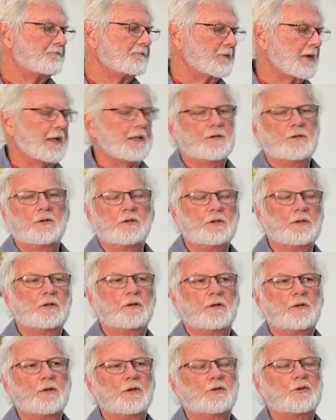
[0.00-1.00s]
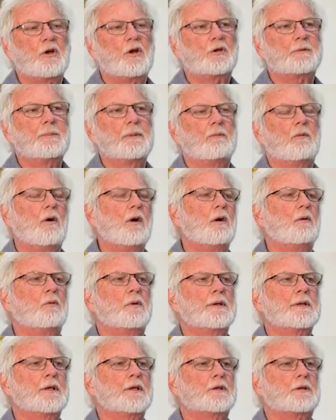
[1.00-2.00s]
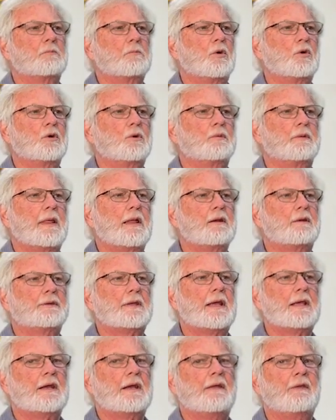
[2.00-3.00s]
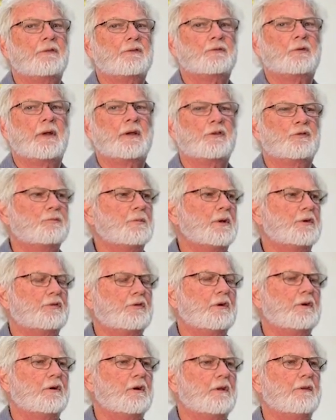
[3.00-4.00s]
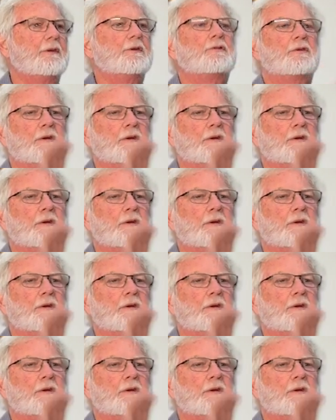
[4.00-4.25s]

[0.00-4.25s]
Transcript: and you know, you talk to people, oh, we can get the motor without taking out the transmission and all this,